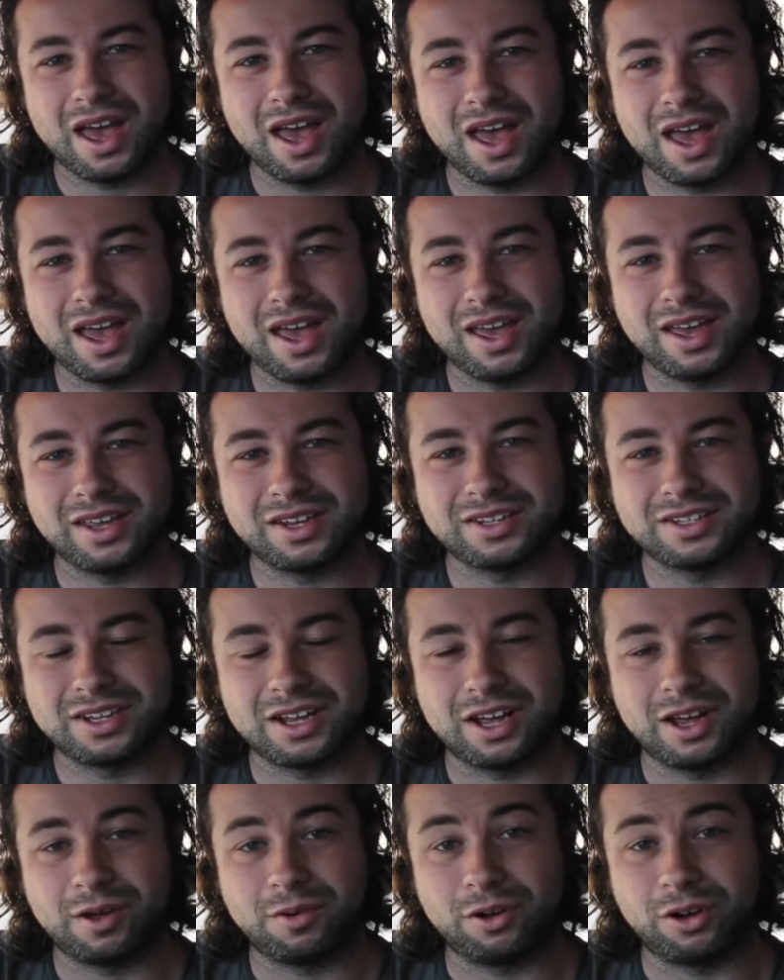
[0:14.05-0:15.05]
and
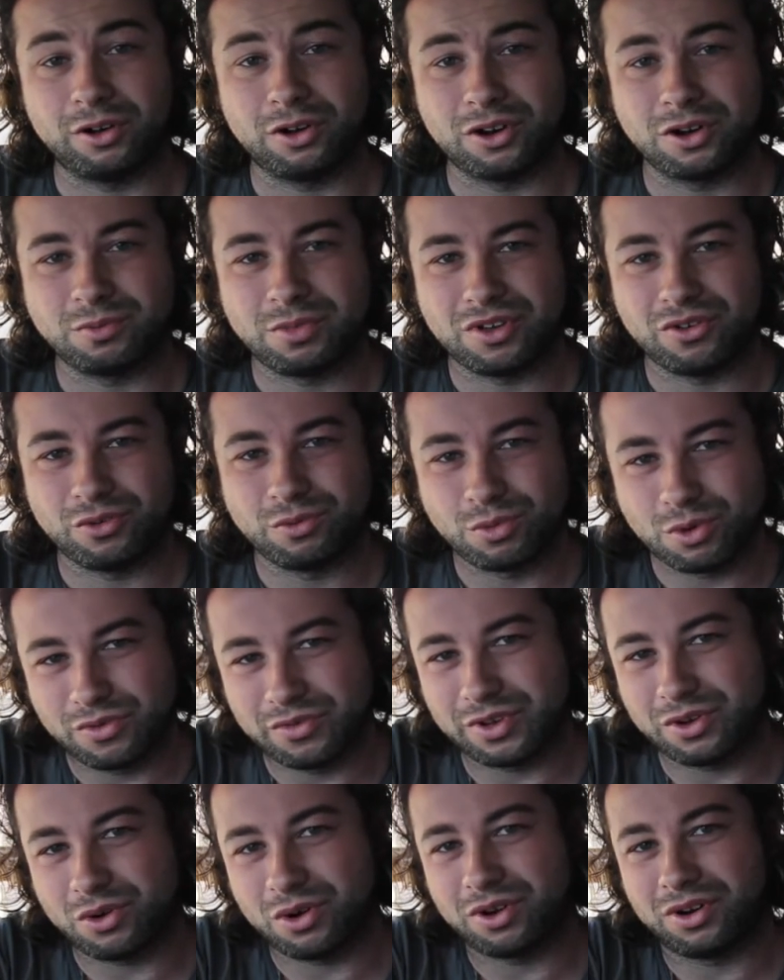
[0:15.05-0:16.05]
I'm going to be
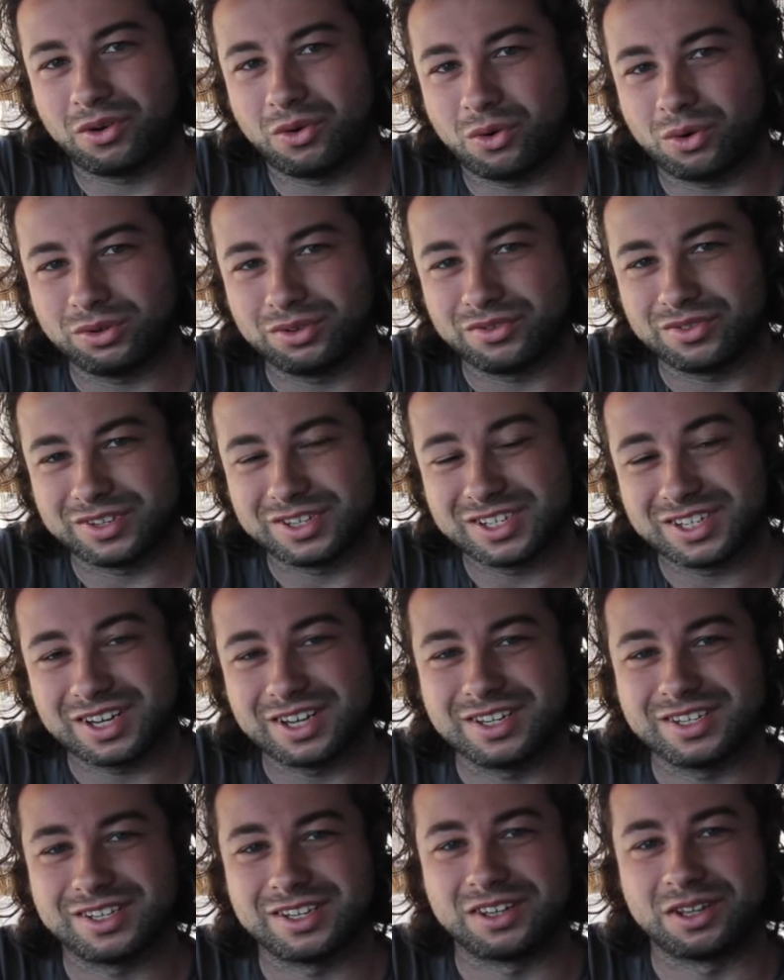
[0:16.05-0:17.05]
removing all of the
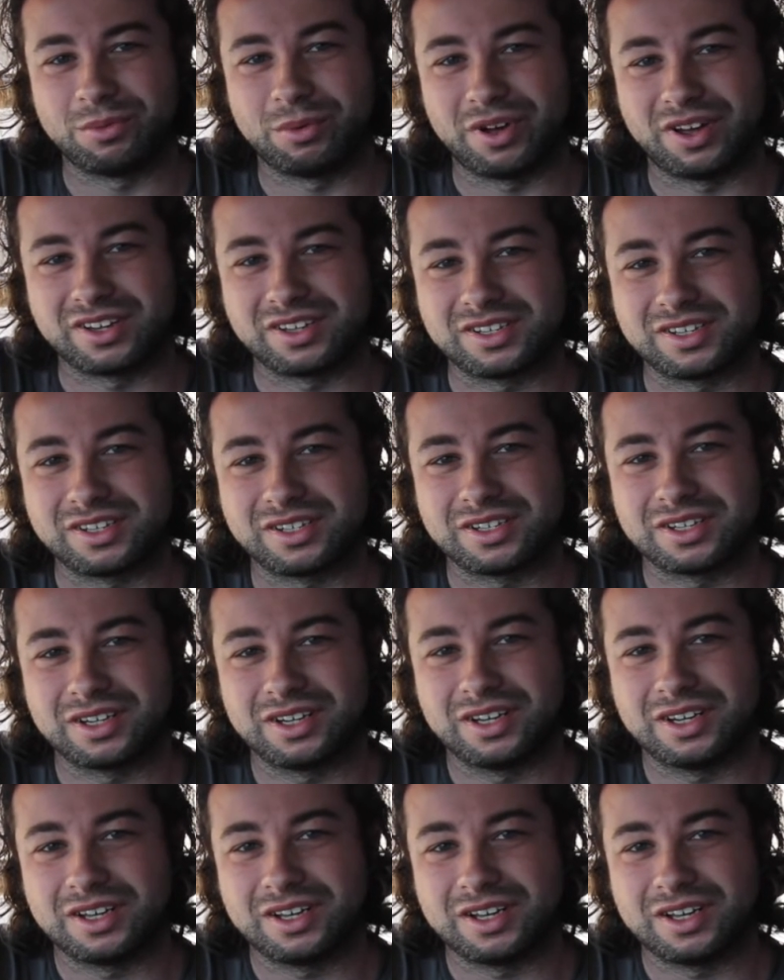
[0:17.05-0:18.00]
seats in the bus.